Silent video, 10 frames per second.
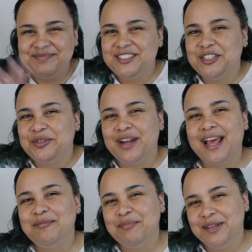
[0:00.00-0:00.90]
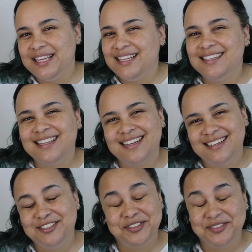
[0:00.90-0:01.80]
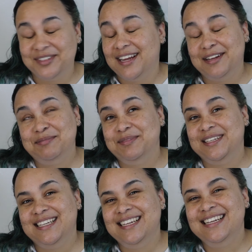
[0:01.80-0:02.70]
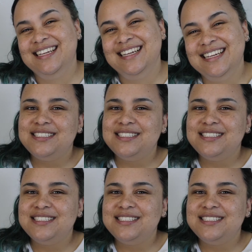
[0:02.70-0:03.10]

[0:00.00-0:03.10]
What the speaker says: don't at me. Like, don't at me.